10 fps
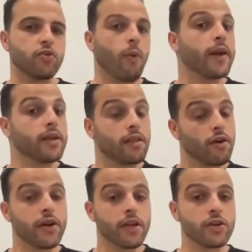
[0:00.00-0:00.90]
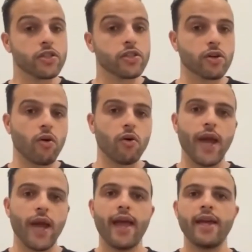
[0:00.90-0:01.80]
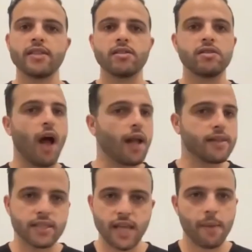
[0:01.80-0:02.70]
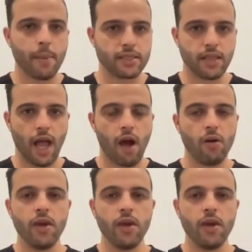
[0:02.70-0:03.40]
20, 30 years ago is not the same as now.